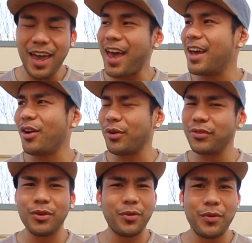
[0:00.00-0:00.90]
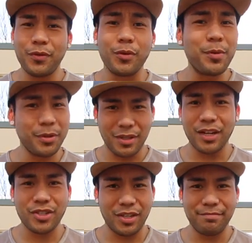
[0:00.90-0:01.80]
and also for
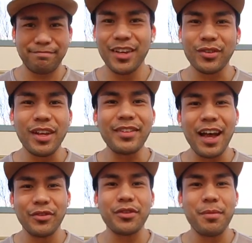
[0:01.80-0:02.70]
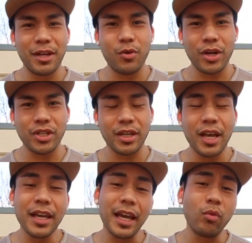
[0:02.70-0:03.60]
reproduction. So let's answer the main
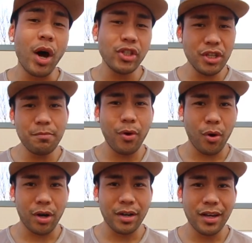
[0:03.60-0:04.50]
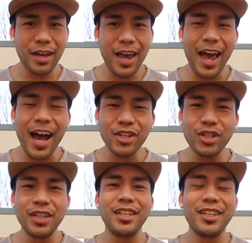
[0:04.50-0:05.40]
question. Can watching porn
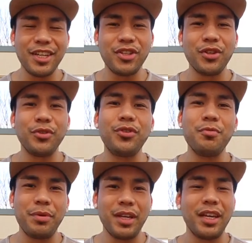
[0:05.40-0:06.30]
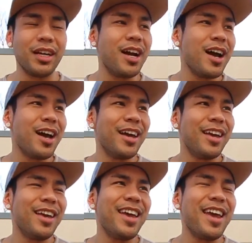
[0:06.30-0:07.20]
actually lead you to being
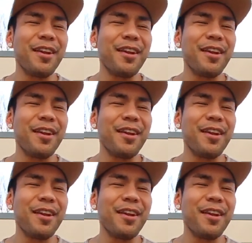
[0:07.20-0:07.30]
an